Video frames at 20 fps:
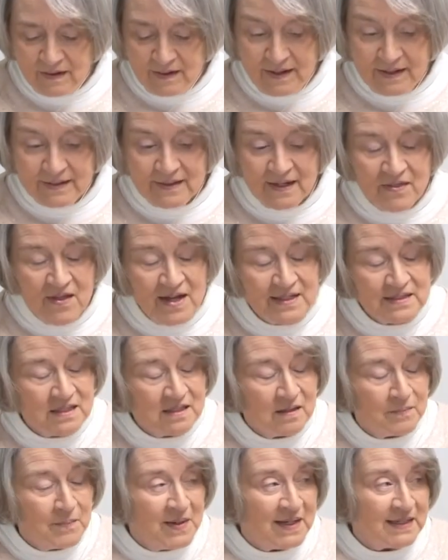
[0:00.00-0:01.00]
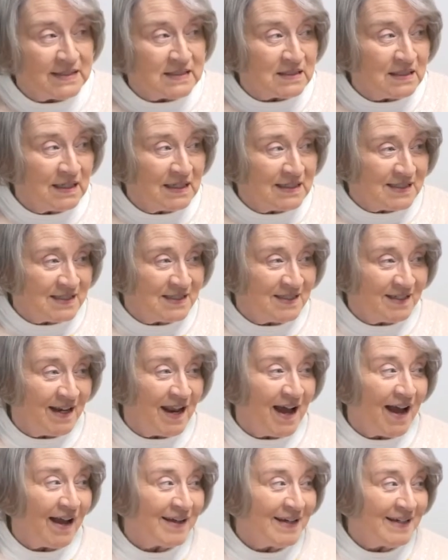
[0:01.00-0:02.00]
Now, that's the best lesson
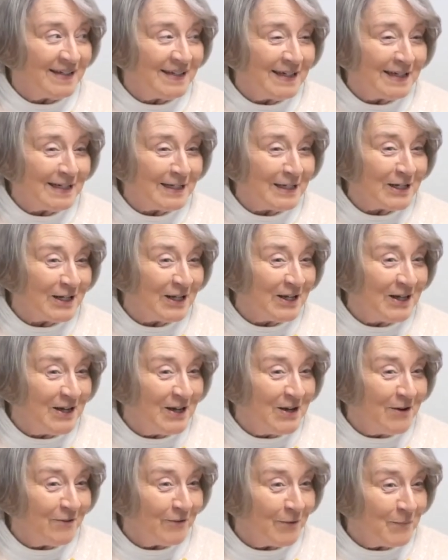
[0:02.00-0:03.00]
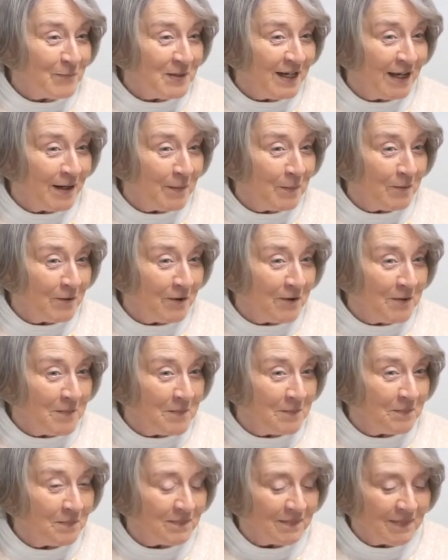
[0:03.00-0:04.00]
I can get from Deborah.
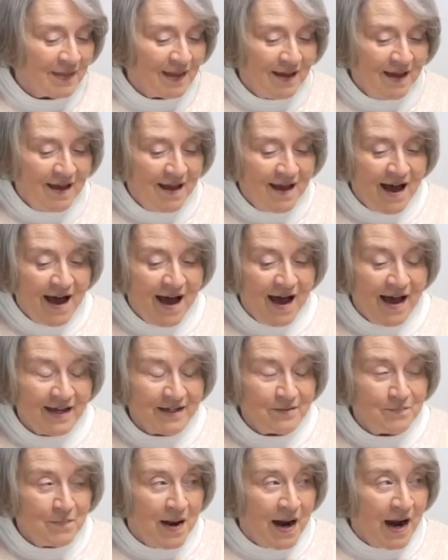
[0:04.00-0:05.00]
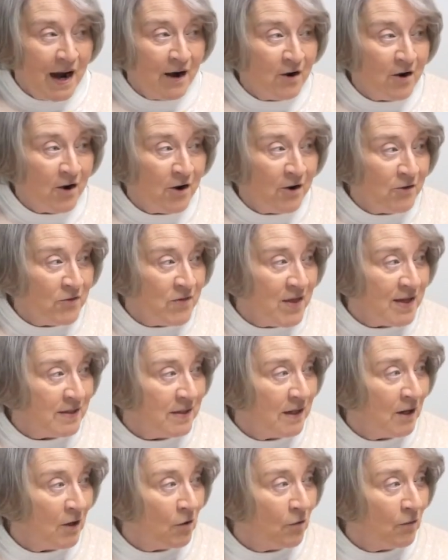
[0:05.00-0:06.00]
I admire her that
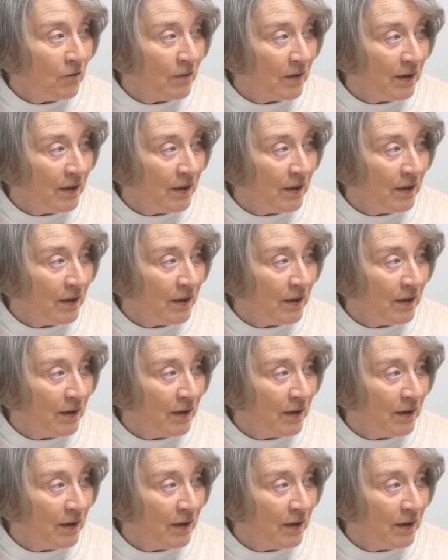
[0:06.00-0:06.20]
no